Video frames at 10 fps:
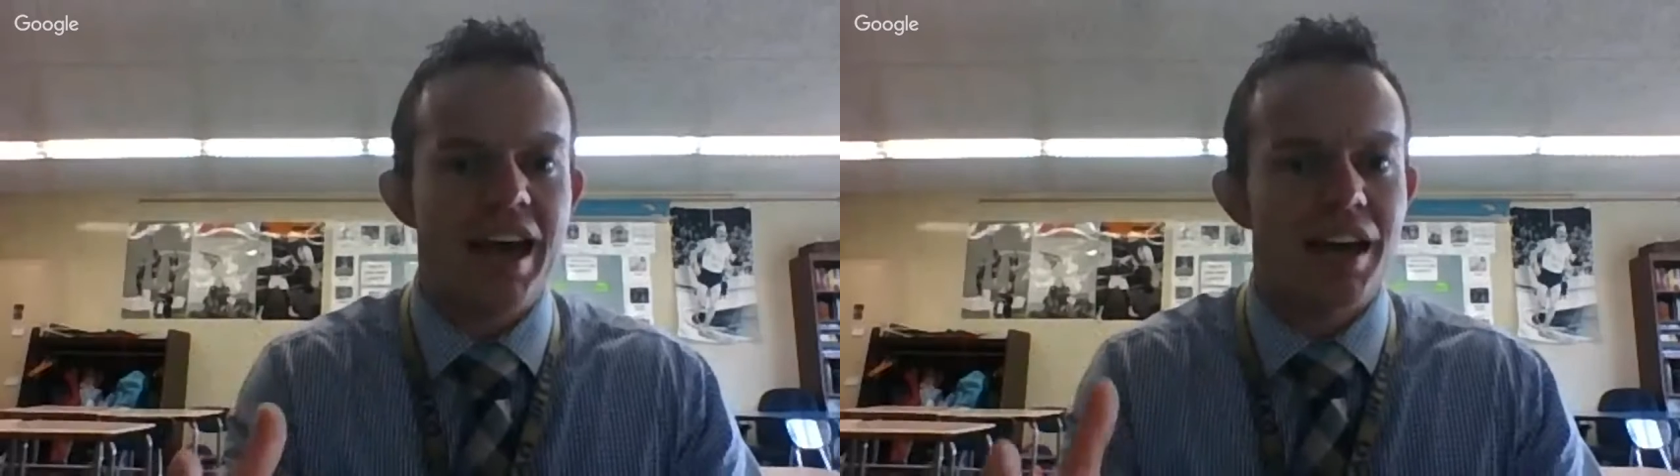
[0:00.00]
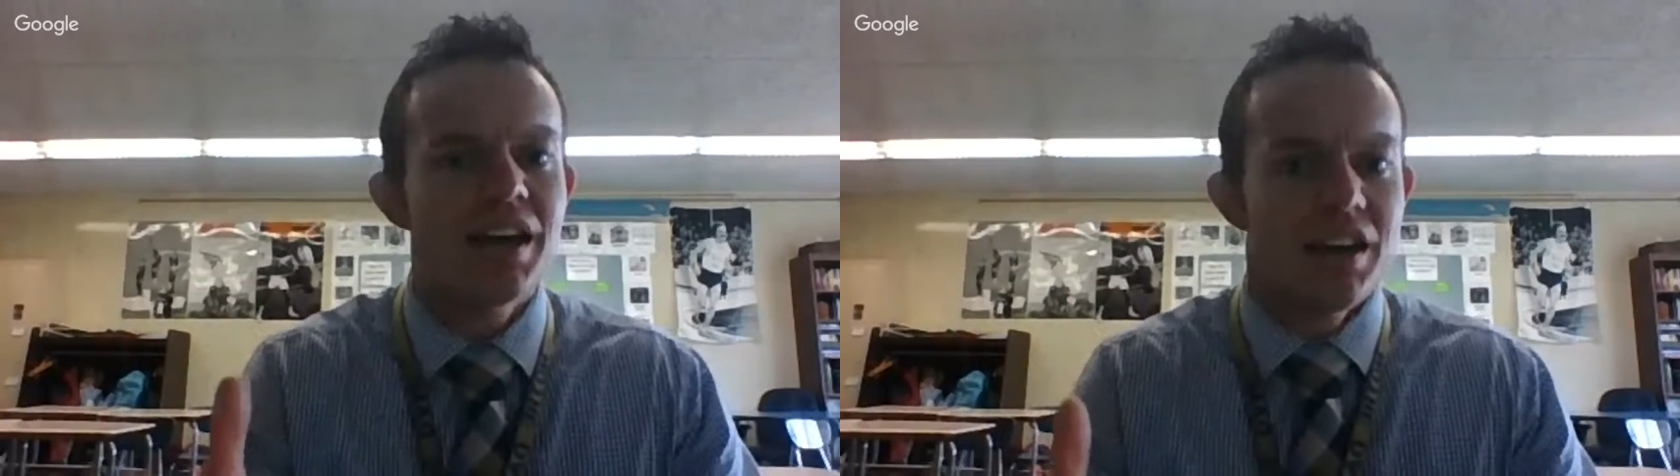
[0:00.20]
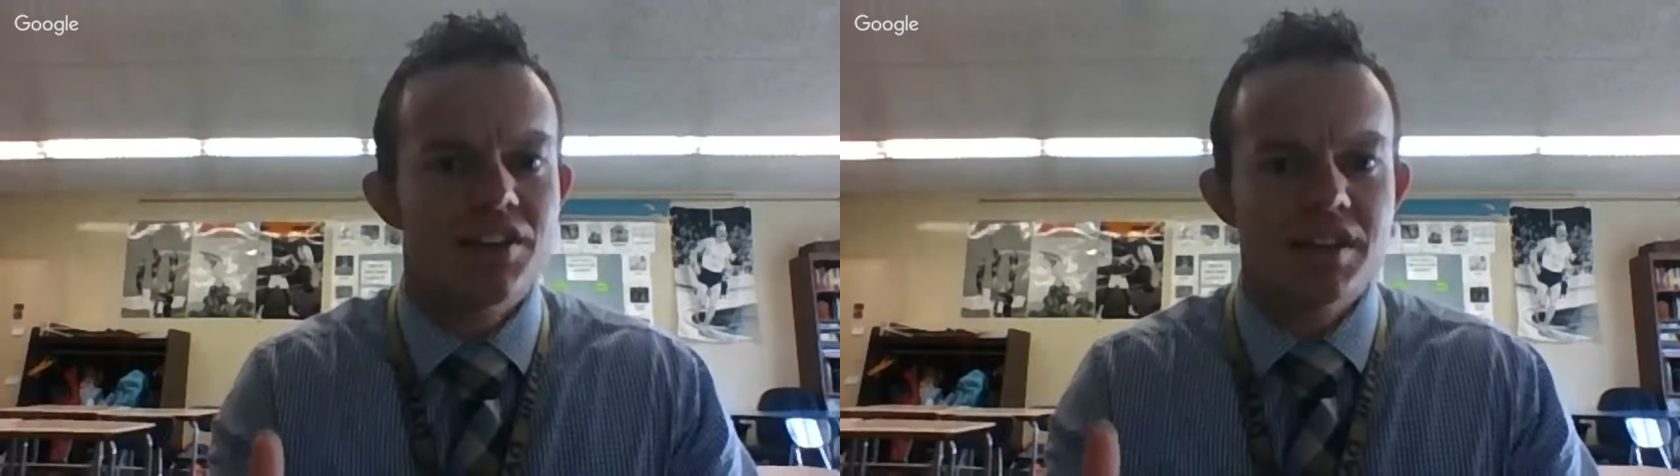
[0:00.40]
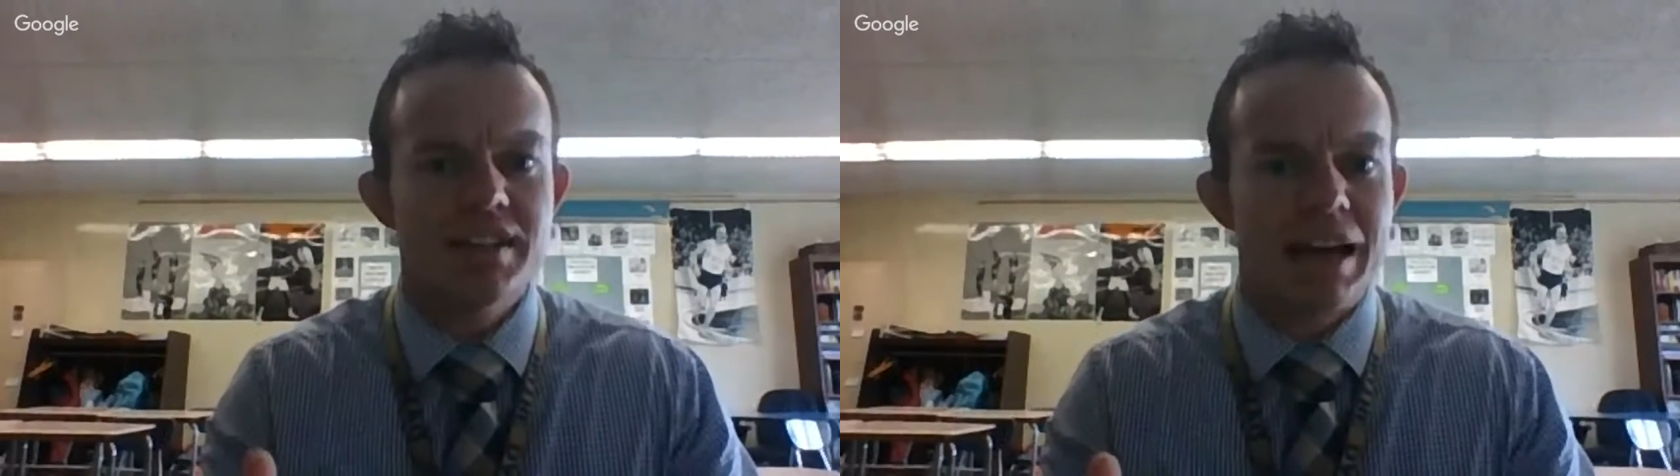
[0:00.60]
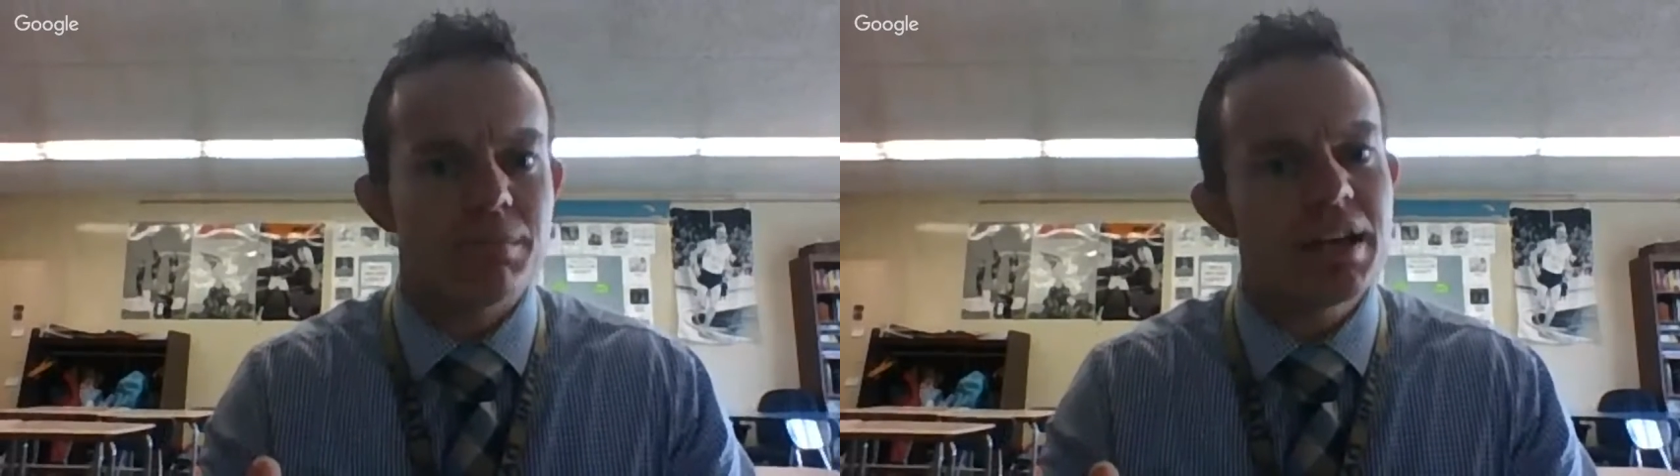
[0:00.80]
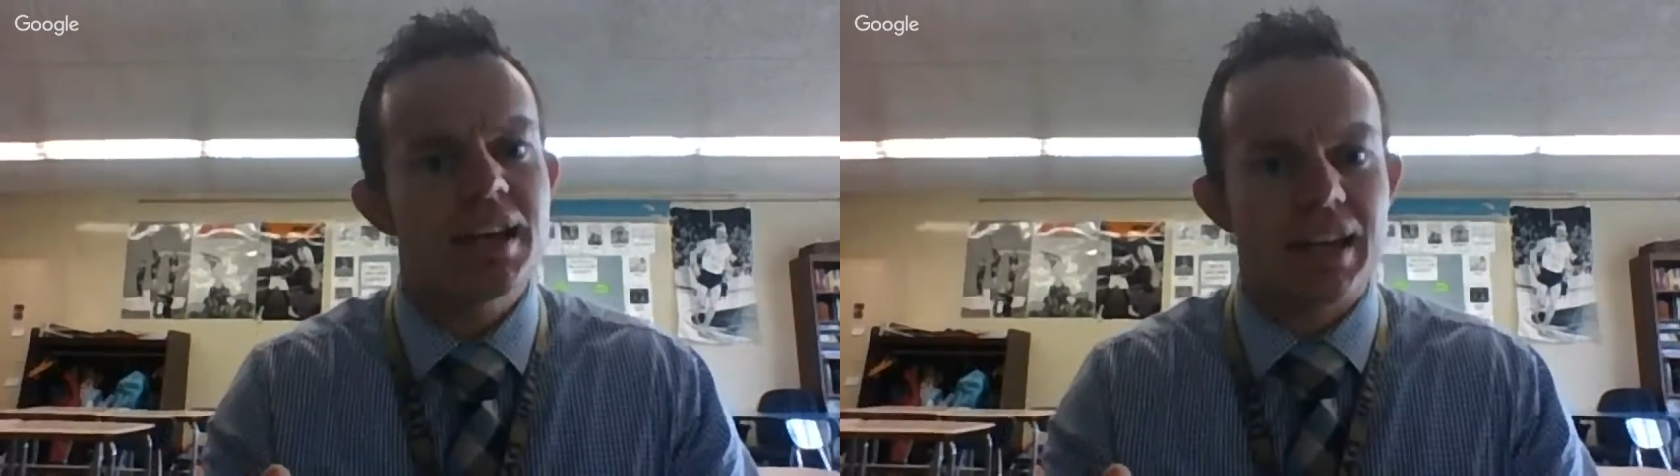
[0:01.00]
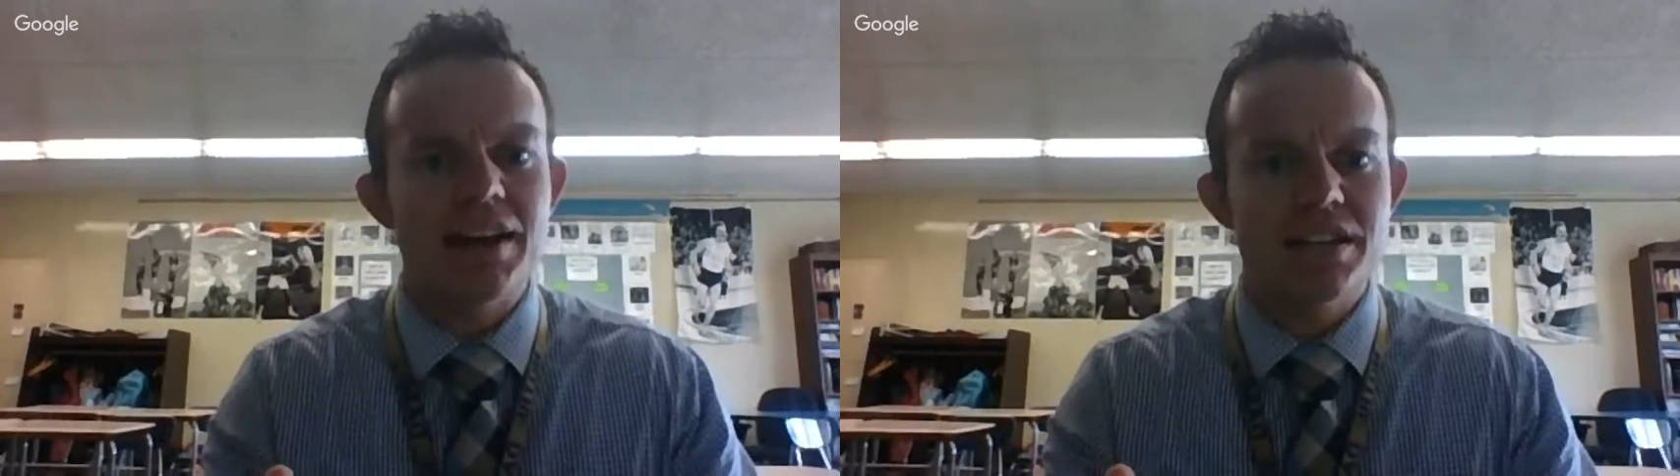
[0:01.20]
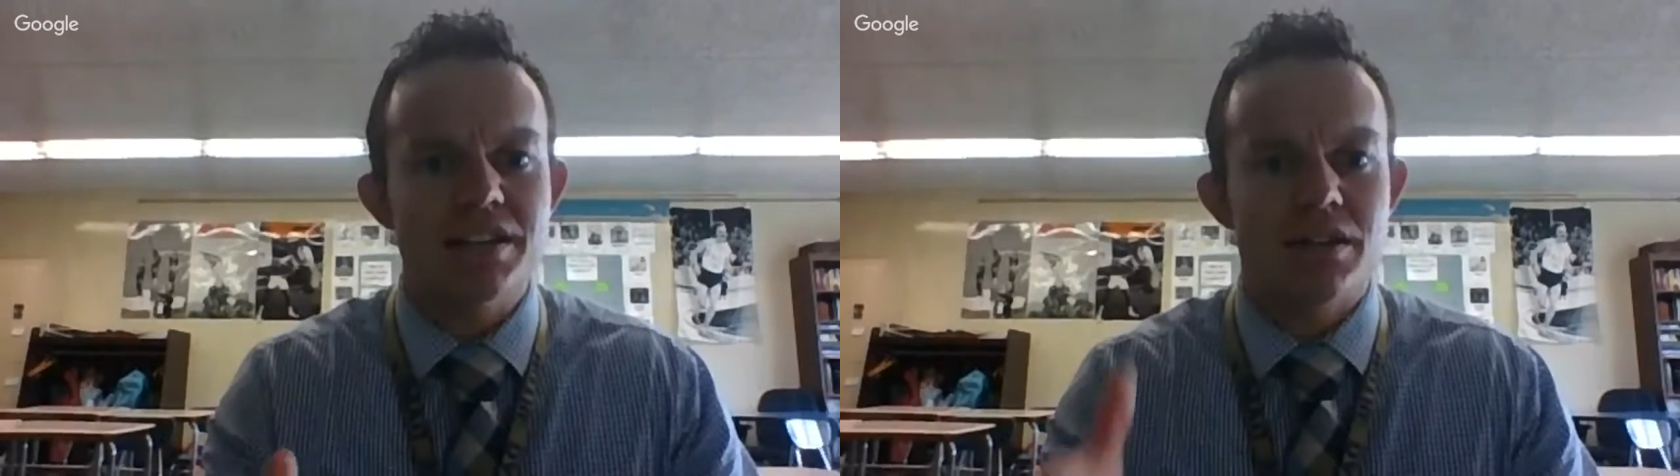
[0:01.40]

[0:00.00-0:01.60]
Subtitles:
hey, this has got meaning and I